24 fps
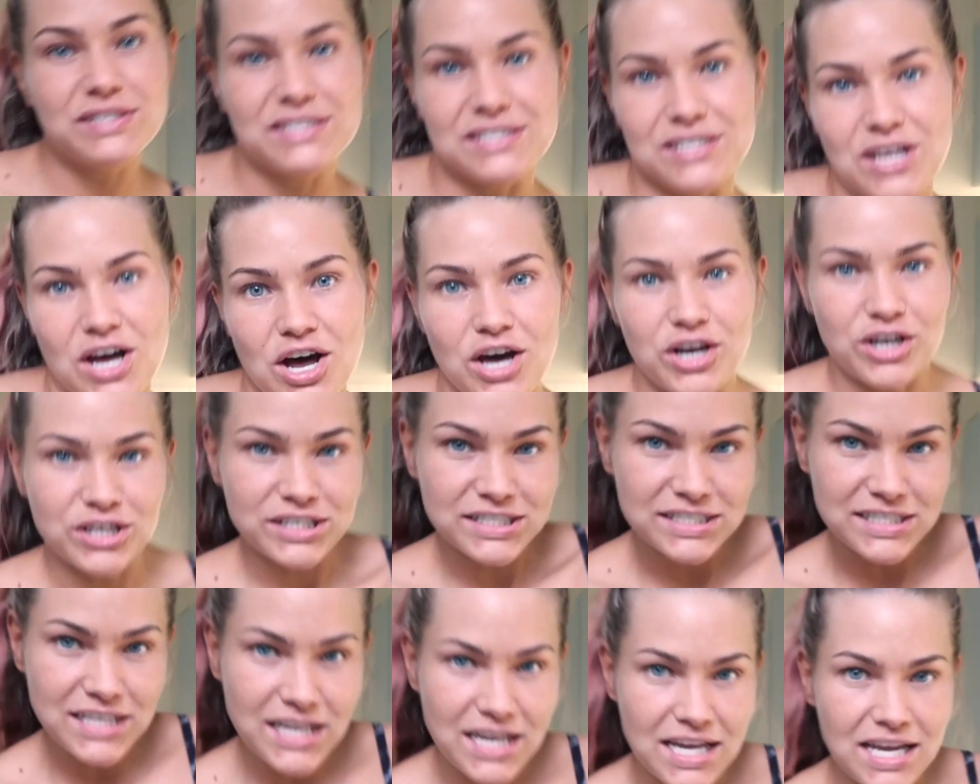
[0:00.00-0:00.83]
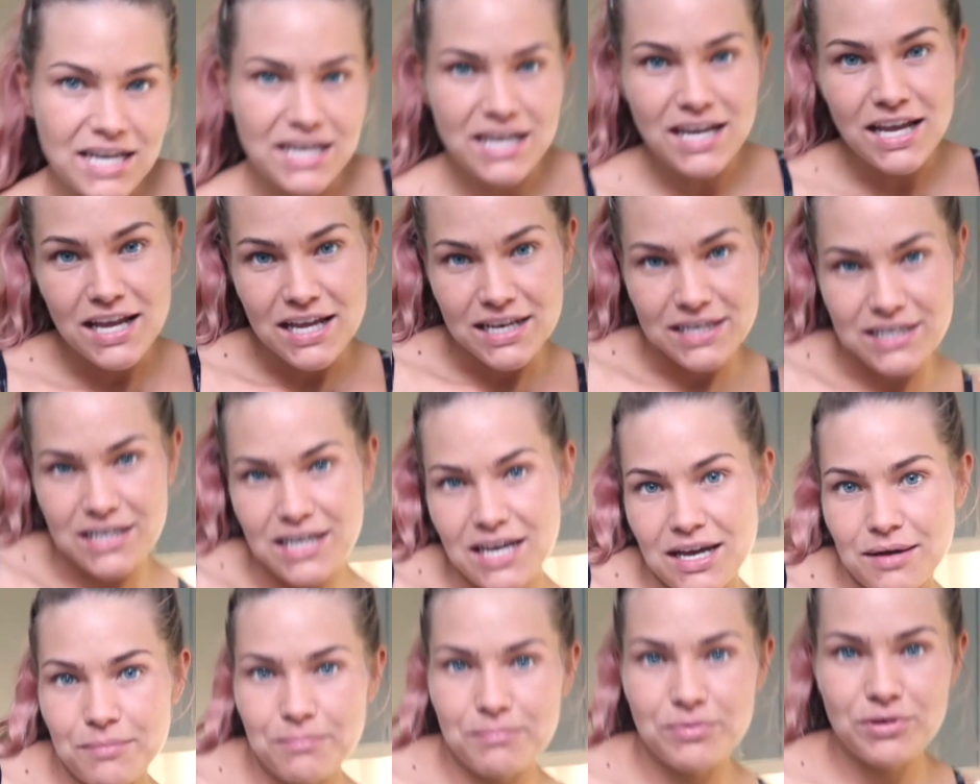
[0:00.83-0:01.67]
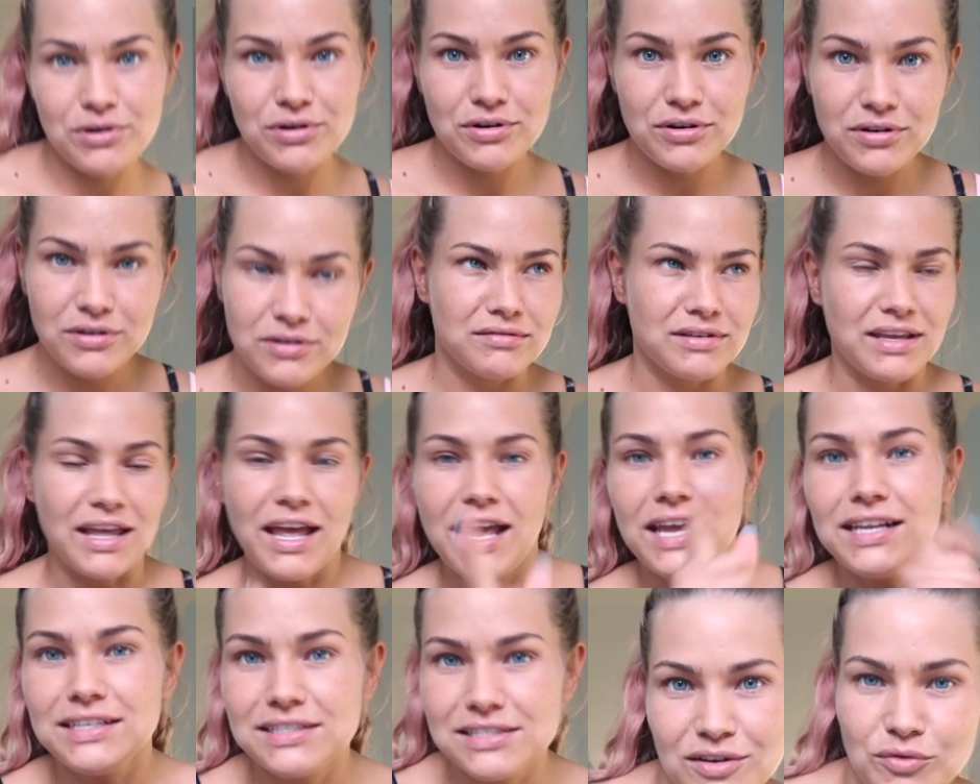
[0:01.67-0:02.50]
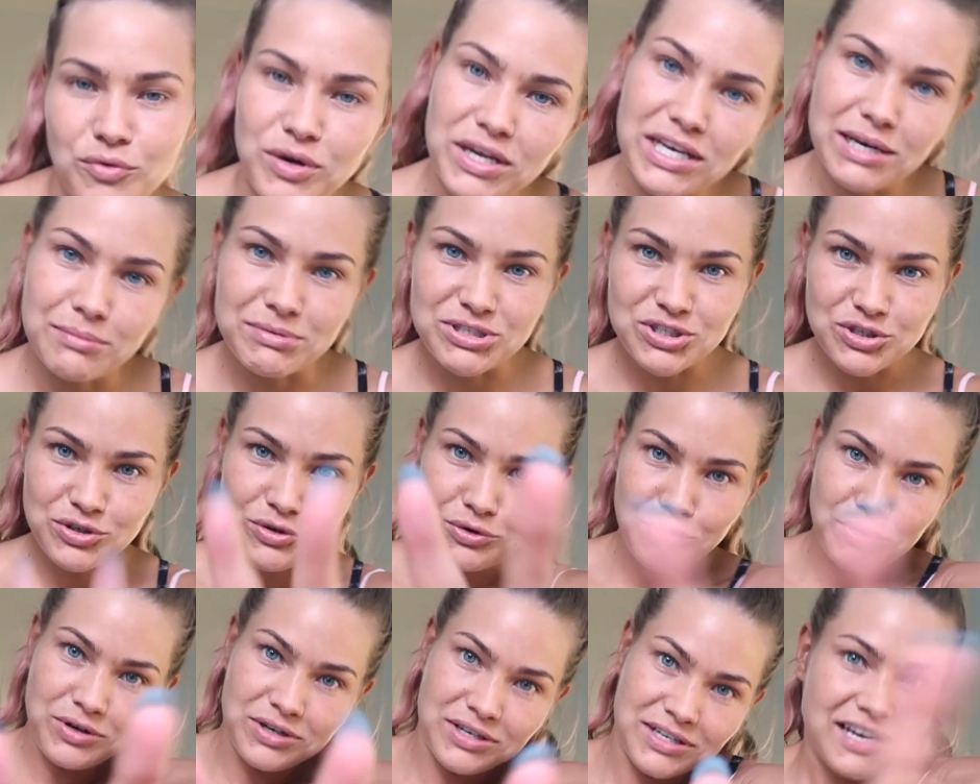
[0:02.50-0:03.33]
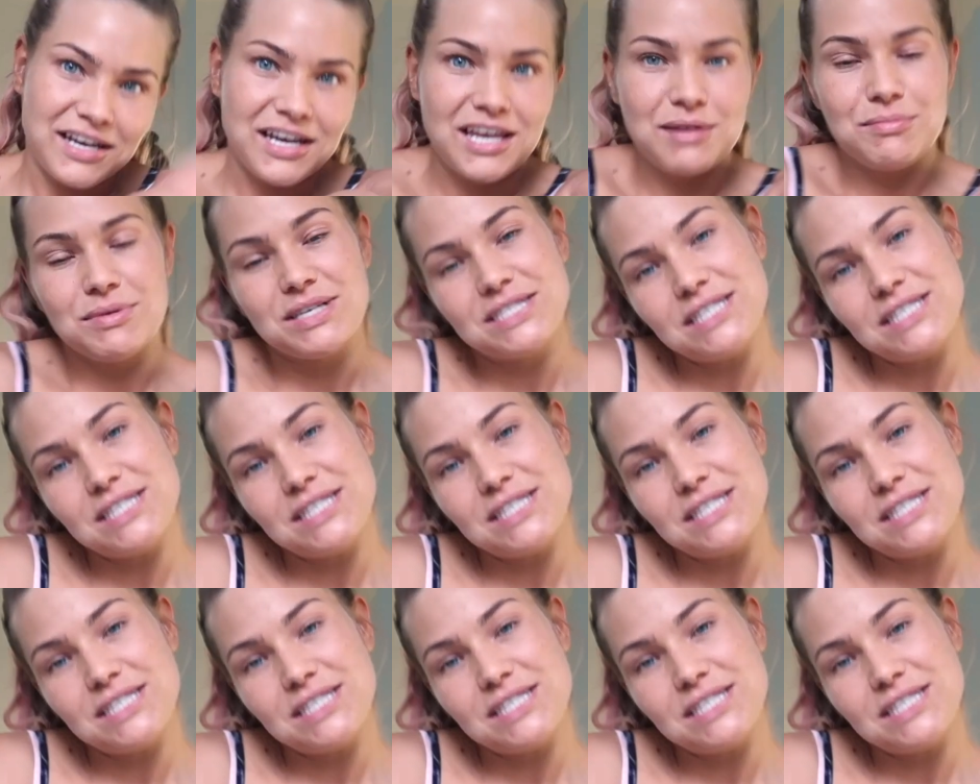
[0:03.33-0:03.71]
we'll start on day number 8, week number 2. I'm